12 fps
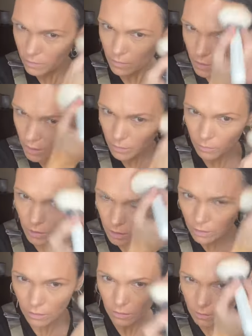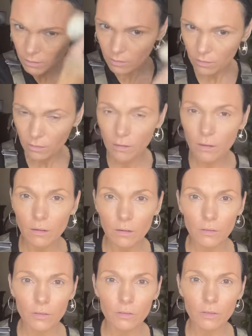I mean,
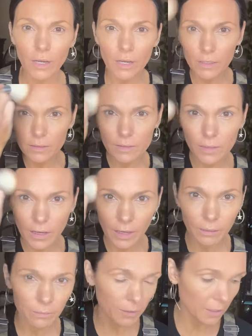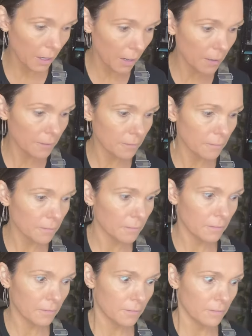you guys, I am not
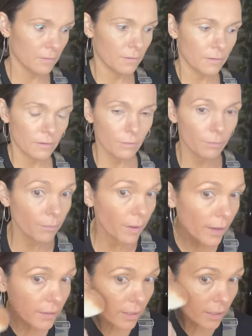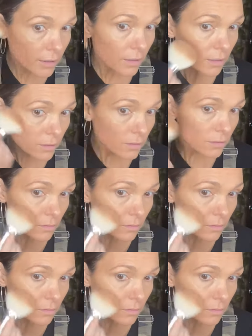mad at this.